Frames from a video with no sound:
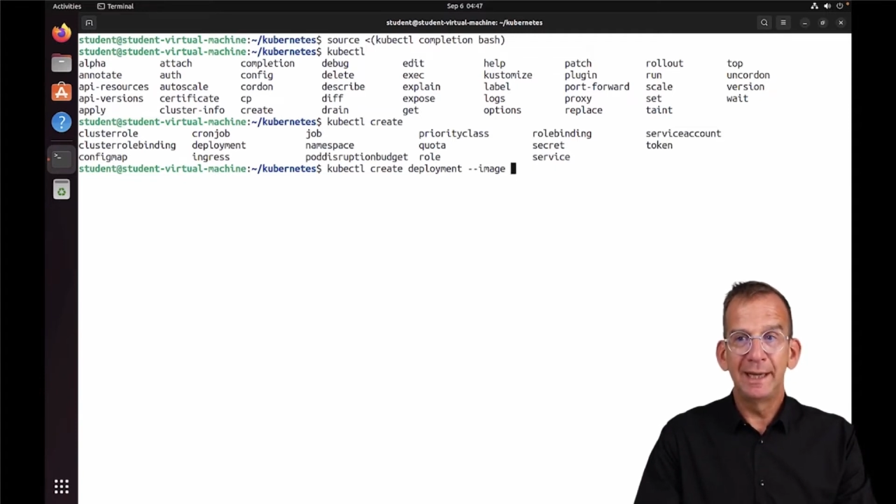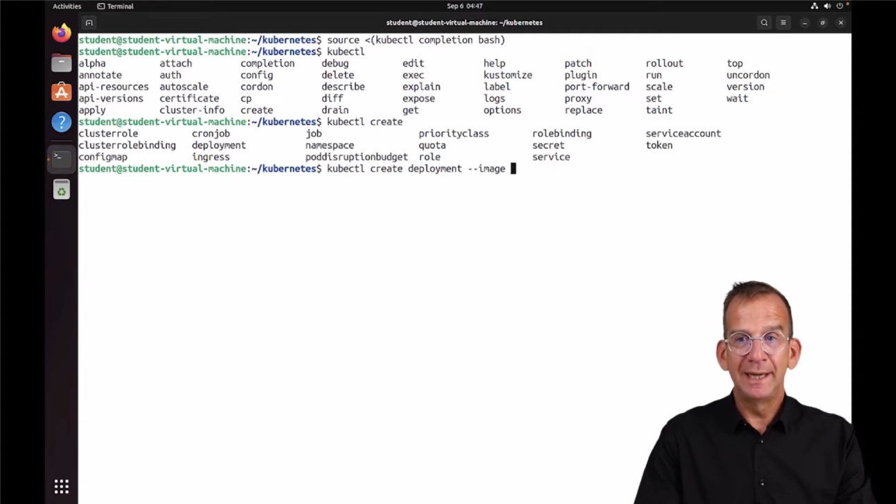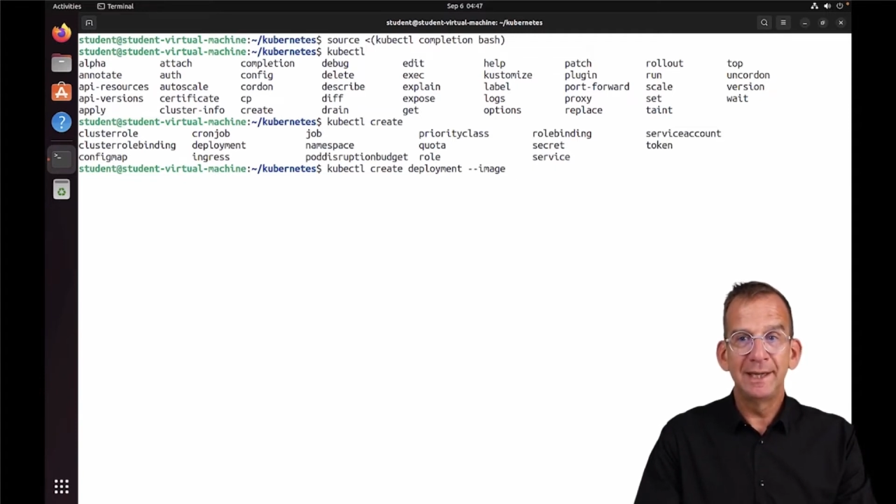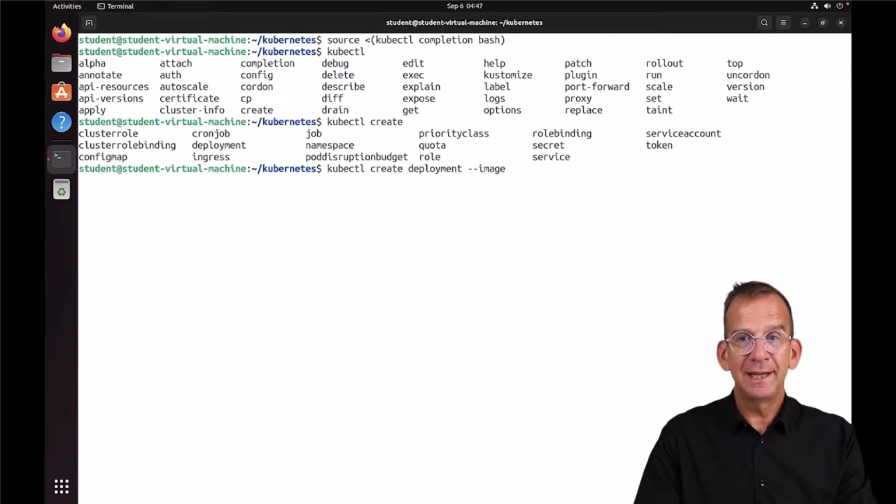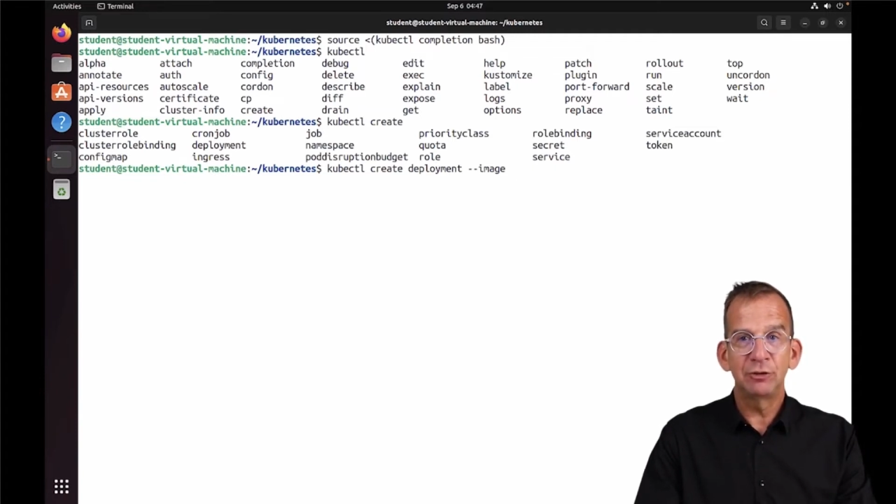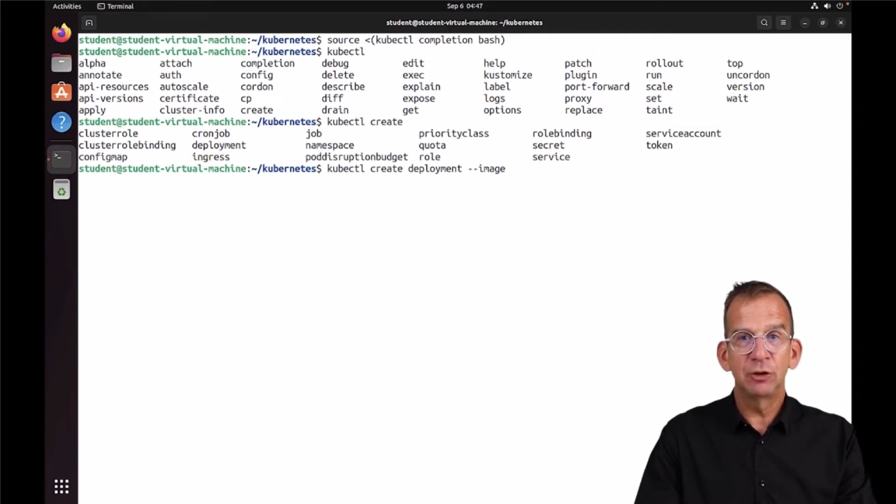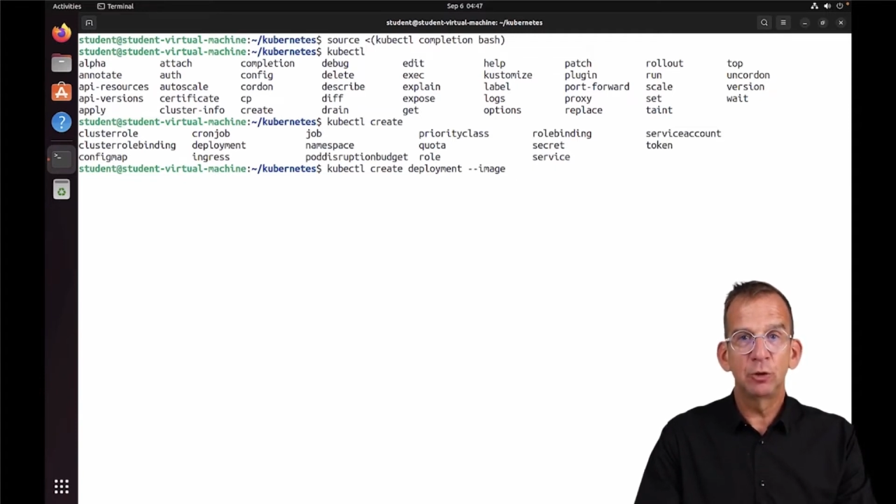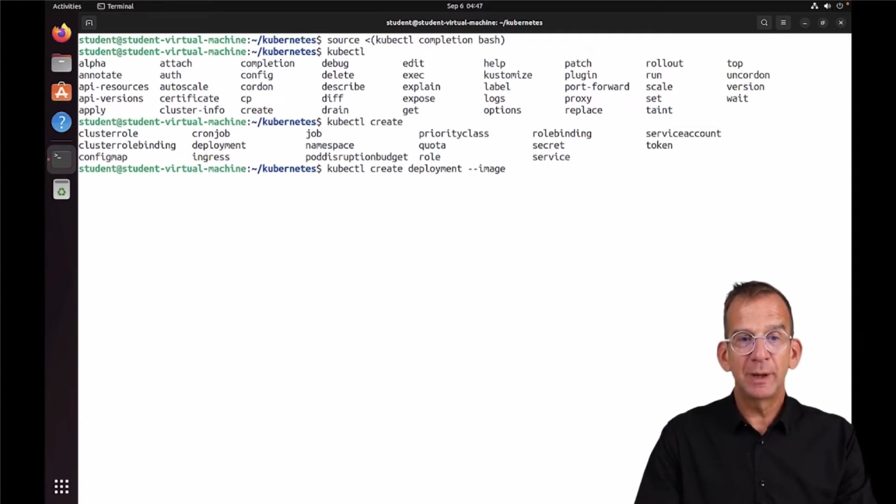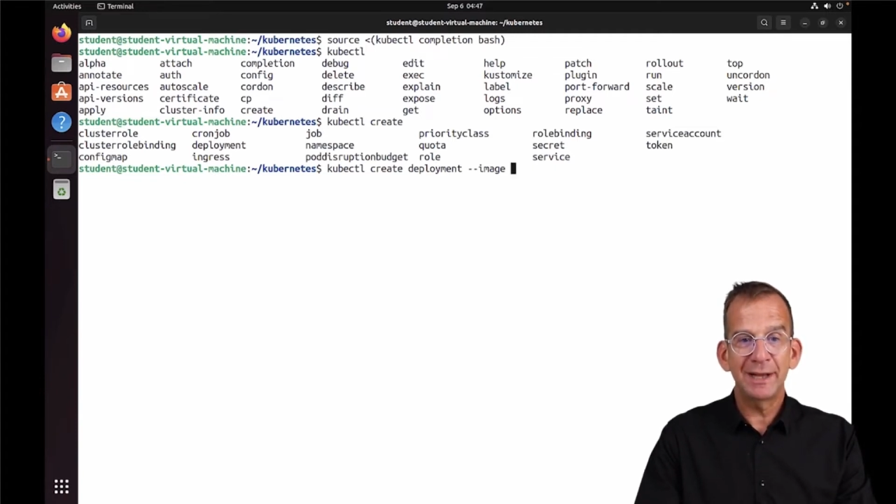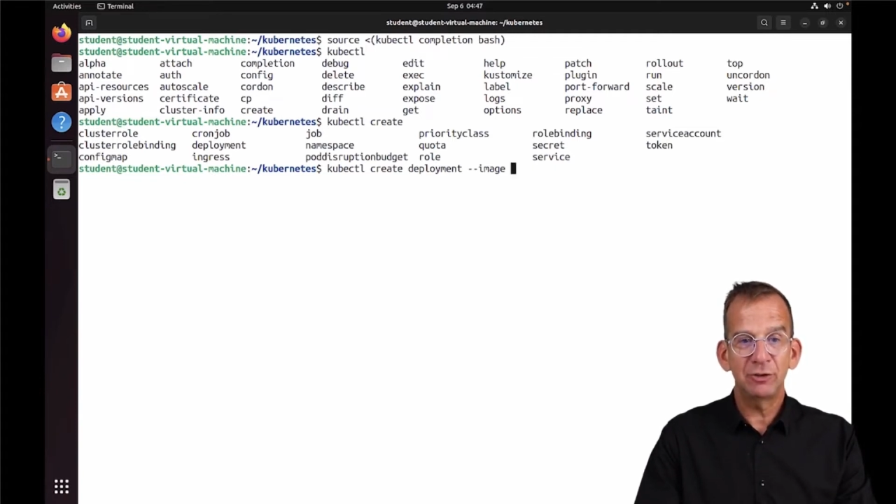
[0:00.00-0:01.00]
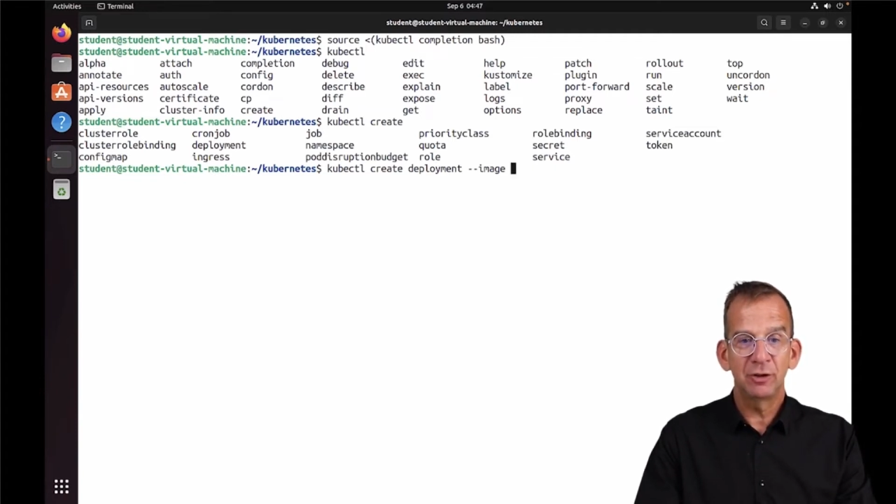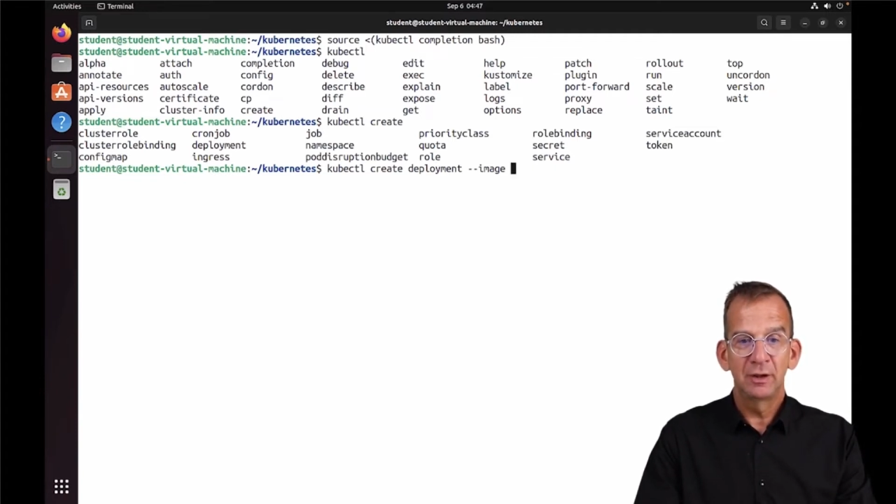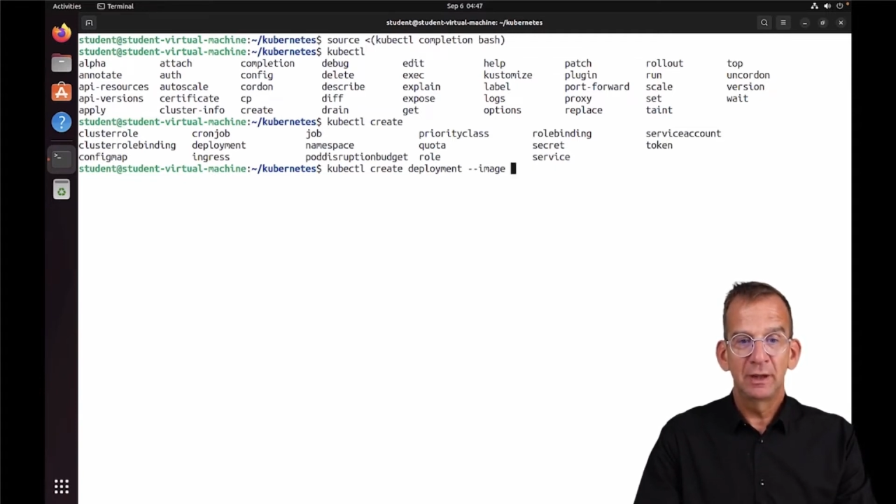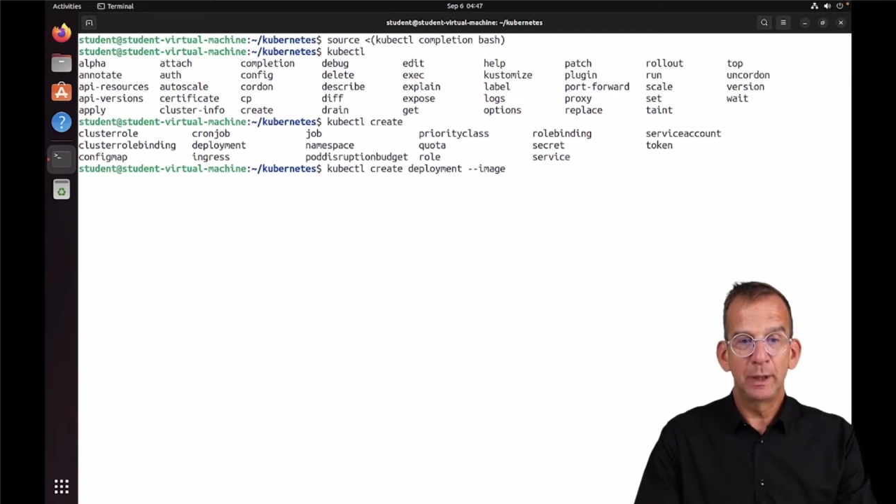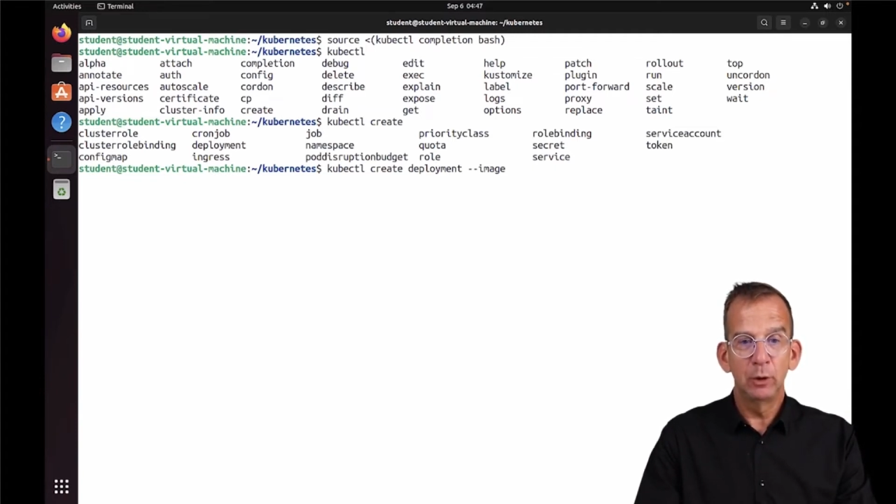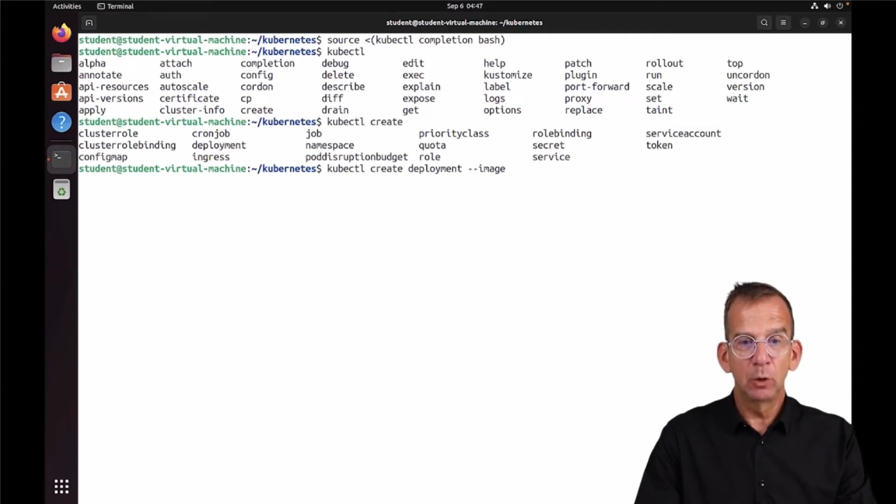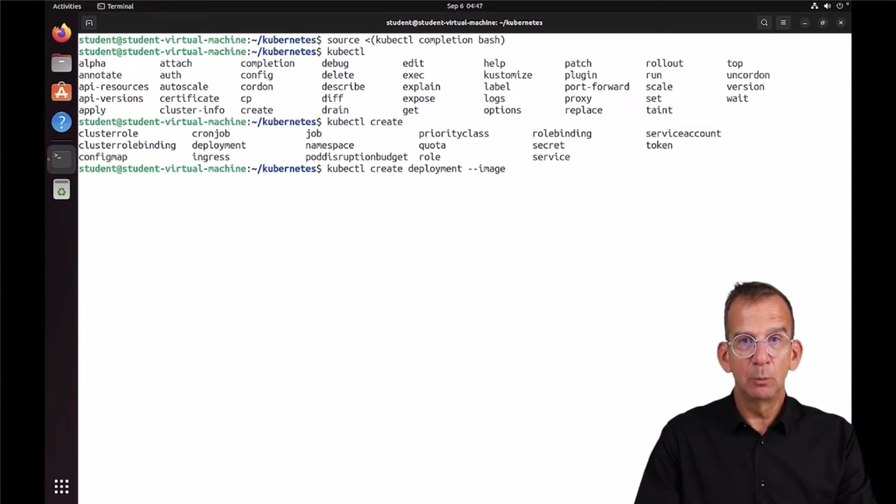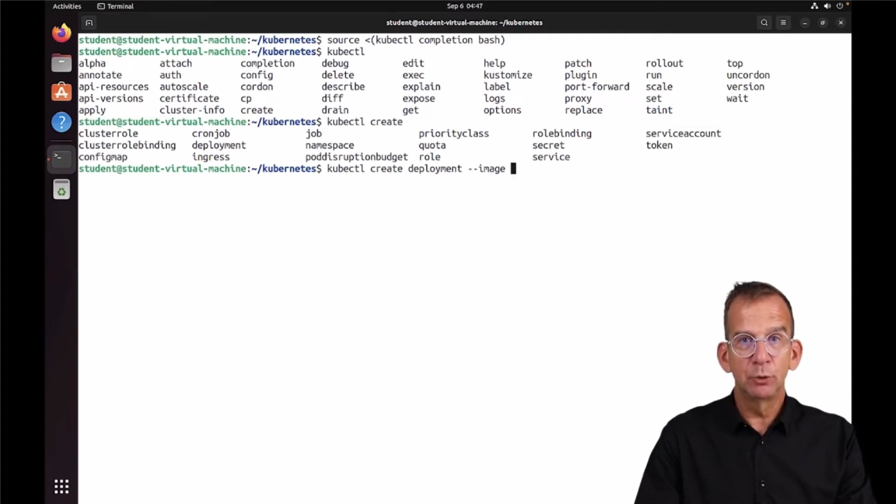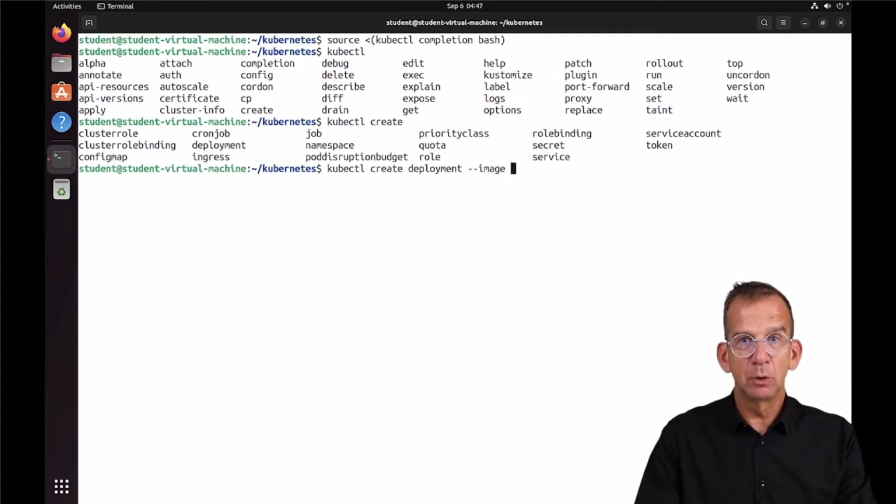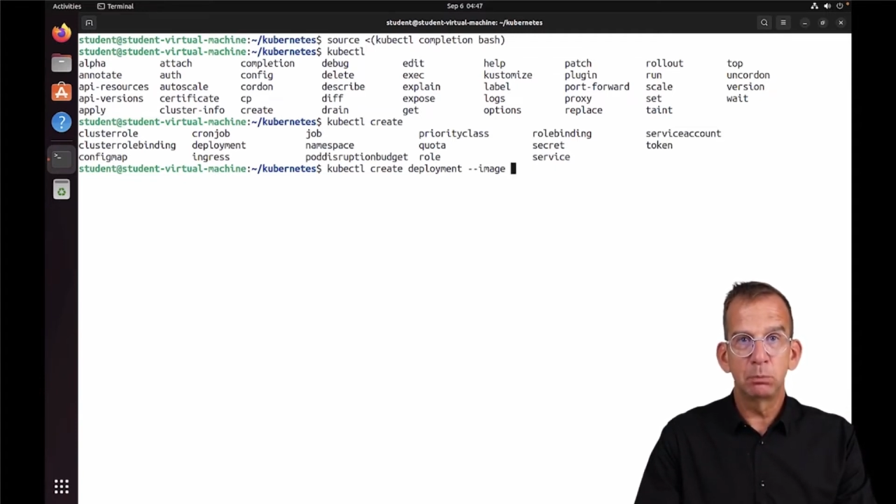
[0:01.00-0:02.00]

In addition to that, when you come to